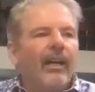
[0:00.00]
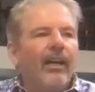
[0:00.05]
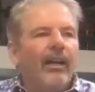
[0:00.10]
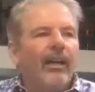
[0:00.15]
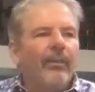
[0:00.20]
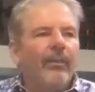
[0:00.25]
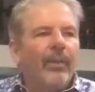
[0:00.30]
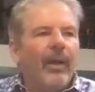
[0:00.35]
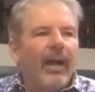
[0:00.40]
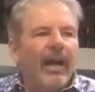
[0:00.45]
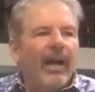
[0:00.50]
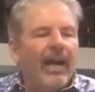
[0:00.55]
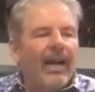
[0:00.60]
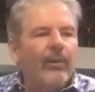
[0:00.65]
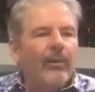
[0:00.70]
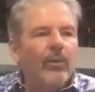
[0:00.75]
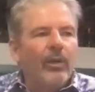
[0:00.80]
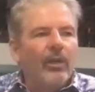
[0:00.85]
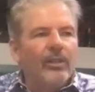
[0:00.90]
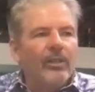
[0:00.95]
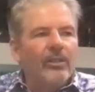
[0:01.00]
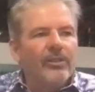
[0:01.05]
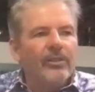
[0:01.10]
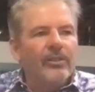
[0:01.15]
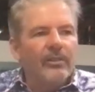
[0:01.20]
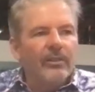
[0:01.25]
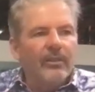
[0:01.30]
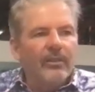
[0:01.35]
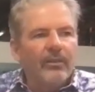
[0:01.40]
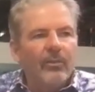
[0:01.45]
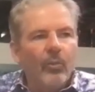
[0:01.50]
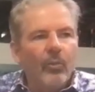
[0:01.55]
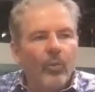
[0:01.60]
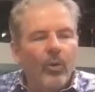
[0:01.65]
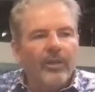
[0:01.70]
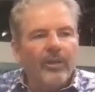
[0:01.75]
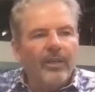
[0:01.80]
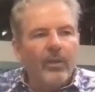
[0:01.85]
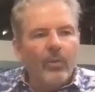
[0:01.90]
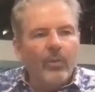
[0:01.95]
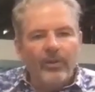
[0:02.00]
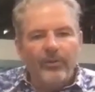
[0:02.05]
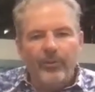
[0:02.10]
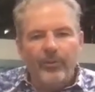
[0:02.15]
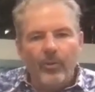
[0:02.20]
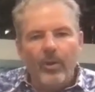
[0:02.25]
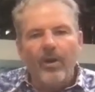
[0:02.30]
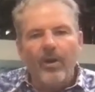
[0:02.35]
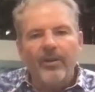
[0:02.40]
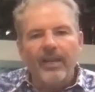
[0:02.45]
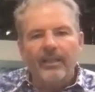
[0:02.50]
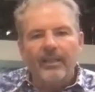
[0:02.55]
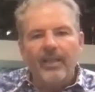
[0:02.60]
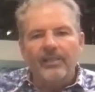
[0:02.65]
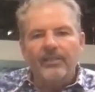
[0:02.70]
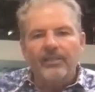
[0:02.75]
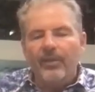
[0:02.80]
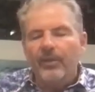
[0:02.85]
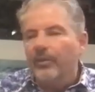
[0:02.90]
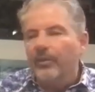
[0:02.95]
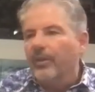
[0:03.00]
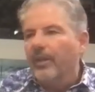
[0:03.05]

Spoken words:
I was working with Ferrari on lots of other things.